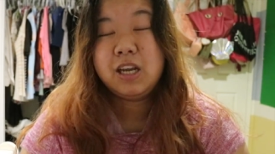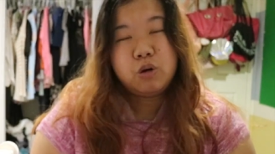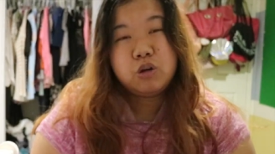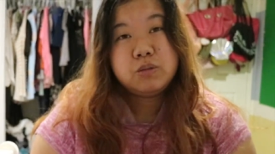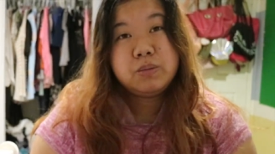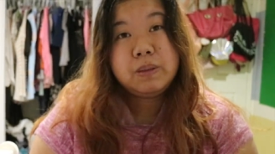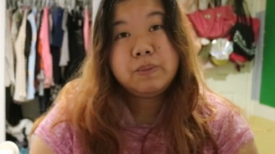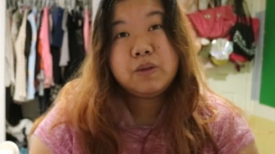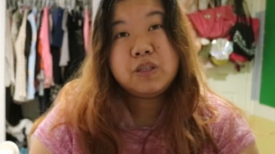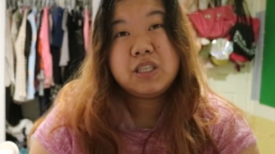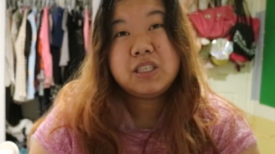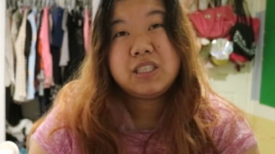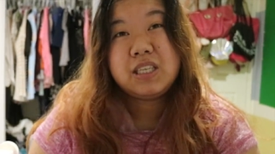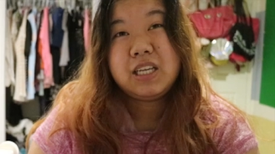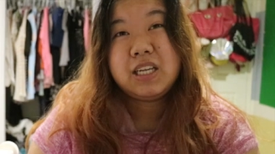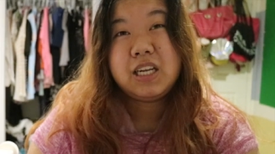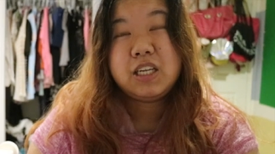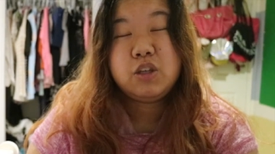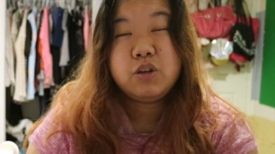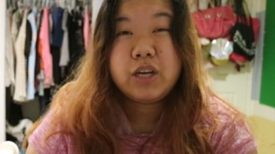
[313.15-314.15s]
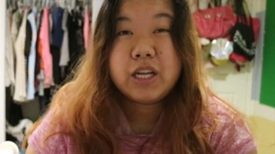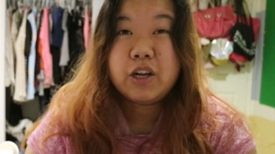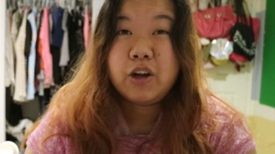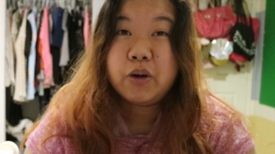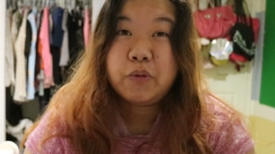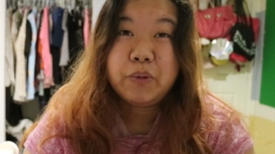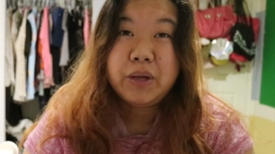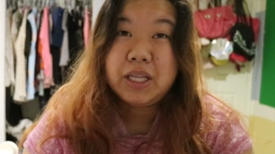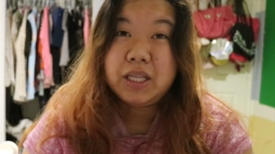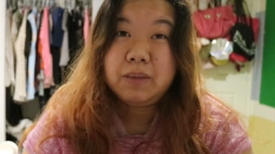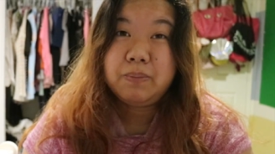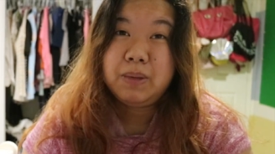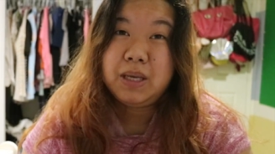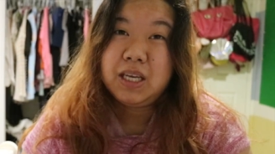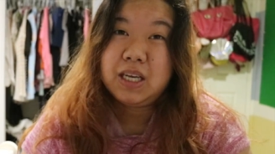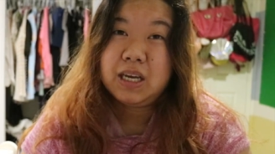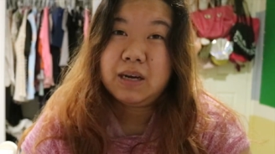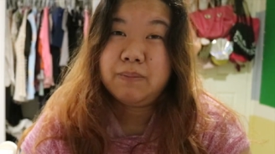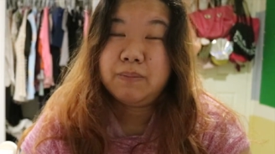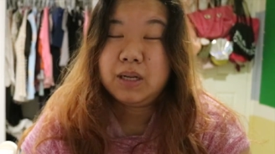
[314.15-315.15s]
Most people just say that you cannot really
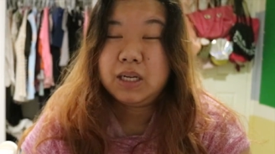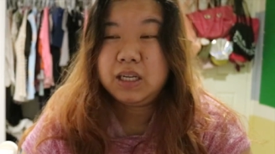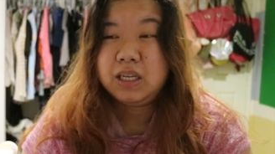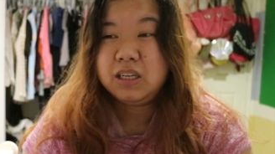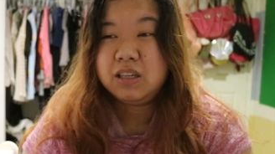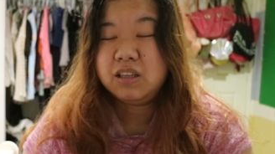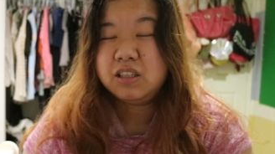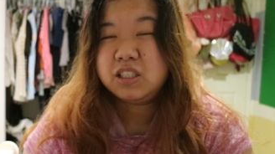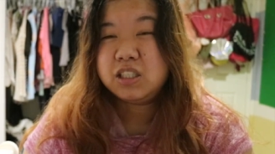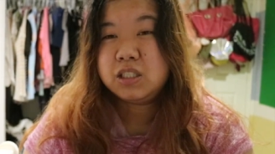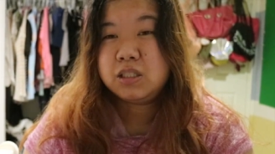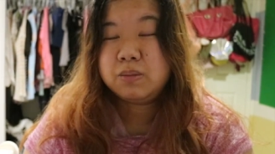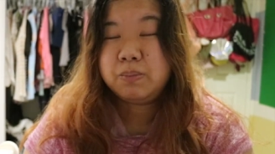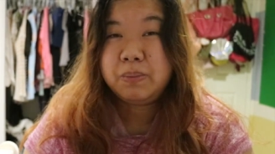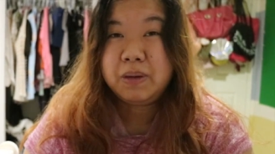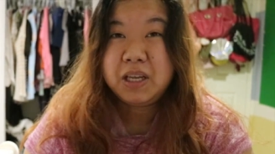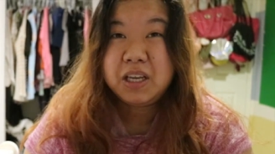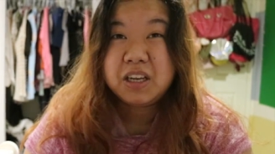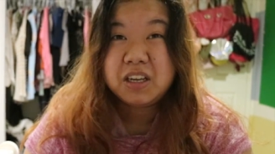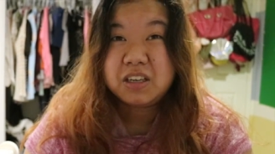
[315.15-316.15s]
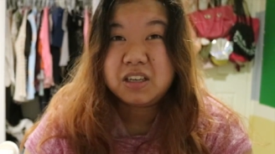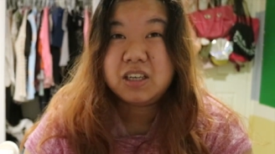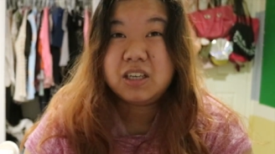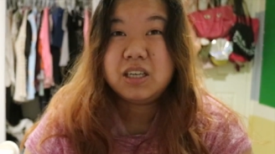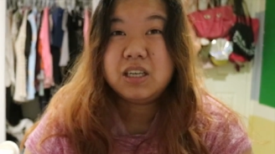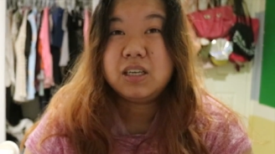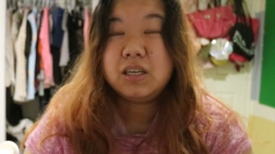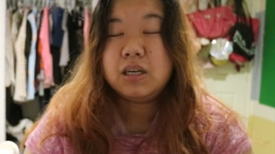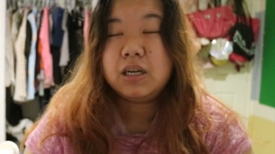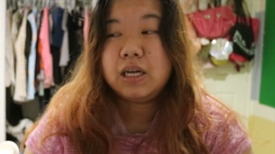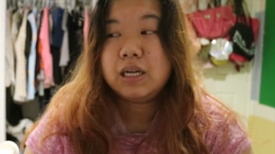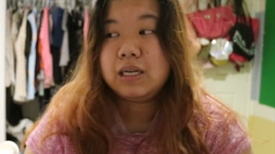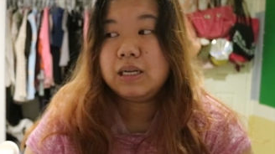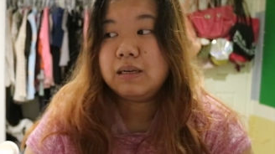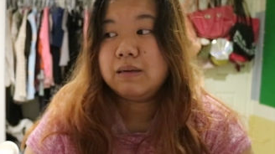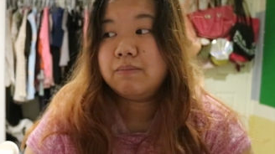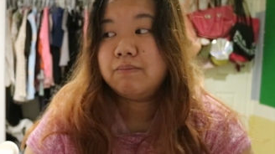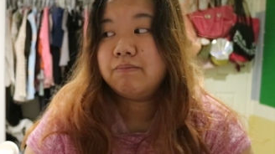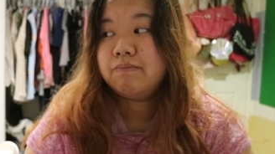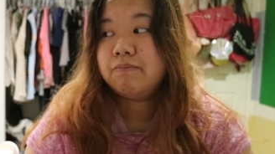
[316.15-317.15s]
become an English speaker, and